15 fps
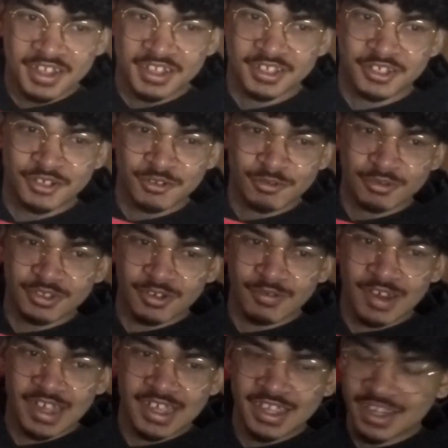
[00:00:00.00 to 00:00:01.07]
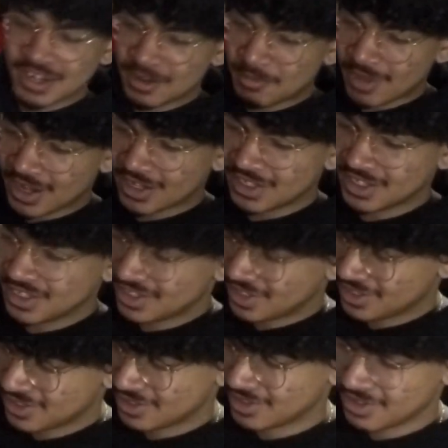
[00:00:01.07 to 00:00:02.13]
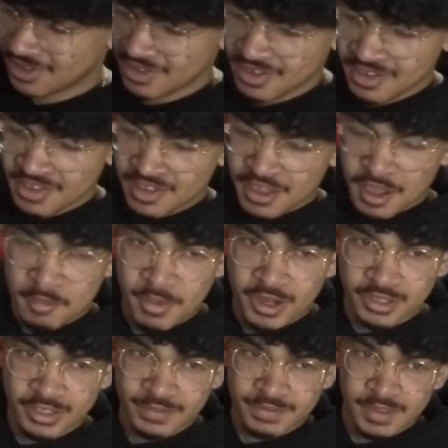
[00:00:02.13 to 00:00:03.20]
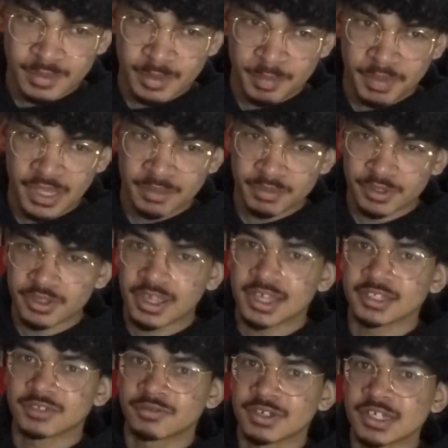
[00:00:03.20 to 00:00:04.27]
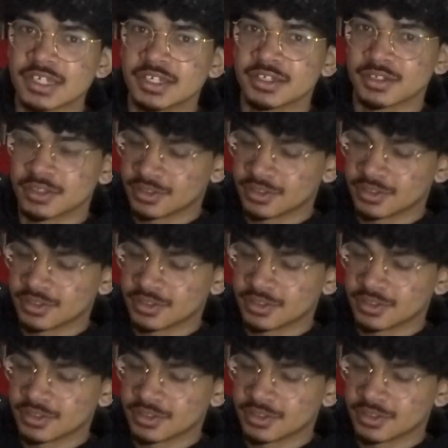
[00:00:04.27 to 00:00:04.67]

the shoes are right here. I'm about to lift up the paper. You guys ready?